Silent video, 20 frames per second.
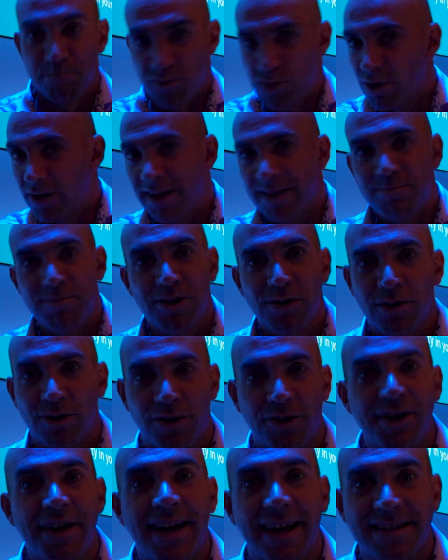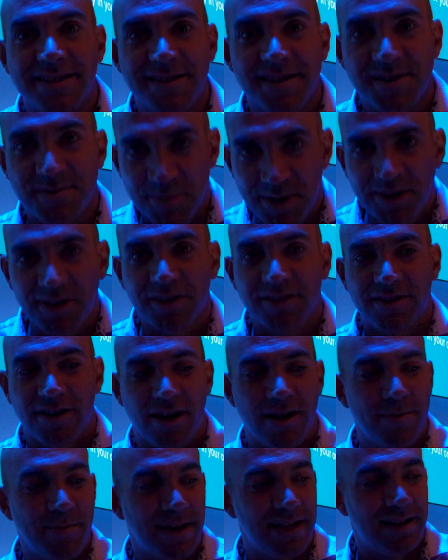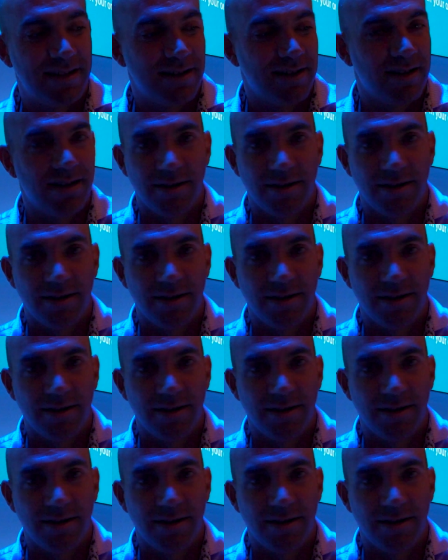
let me know. Loic@Seesmic.com, and